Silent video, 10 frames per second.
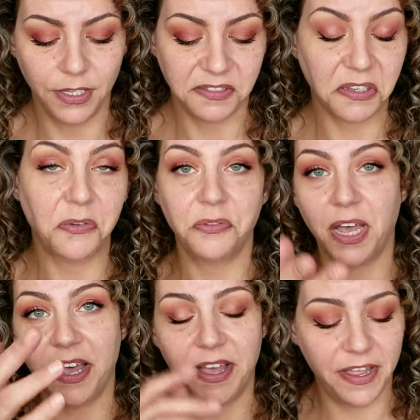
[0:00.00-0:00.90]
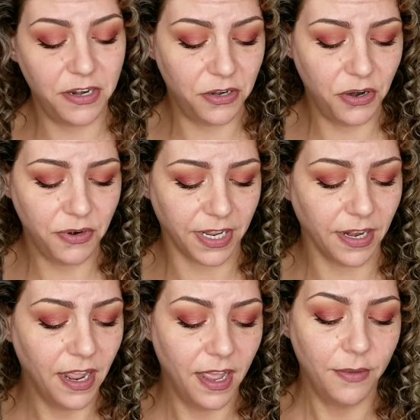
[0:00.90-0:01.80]
So uh,
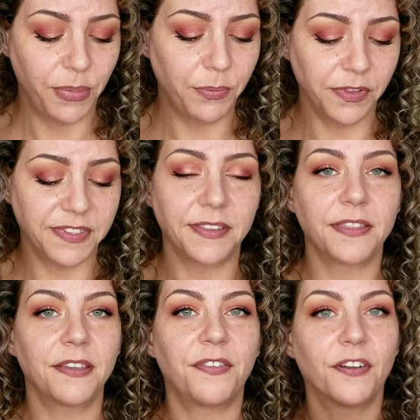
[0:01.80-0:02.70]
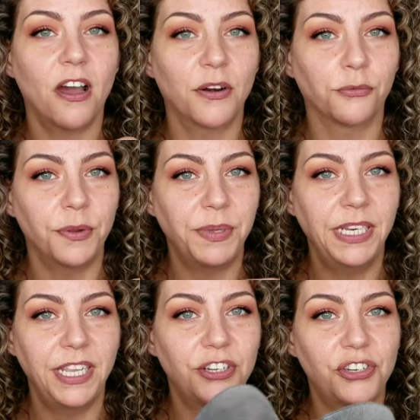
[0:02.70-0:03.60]
noted. People have said that they've got
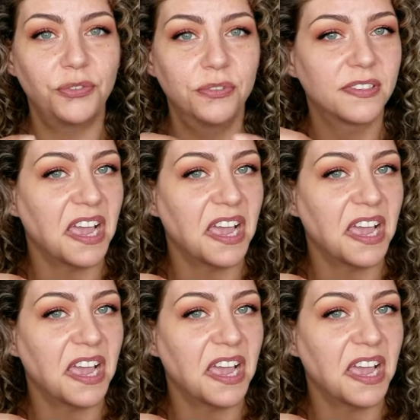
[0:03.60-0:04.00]
ripping issues.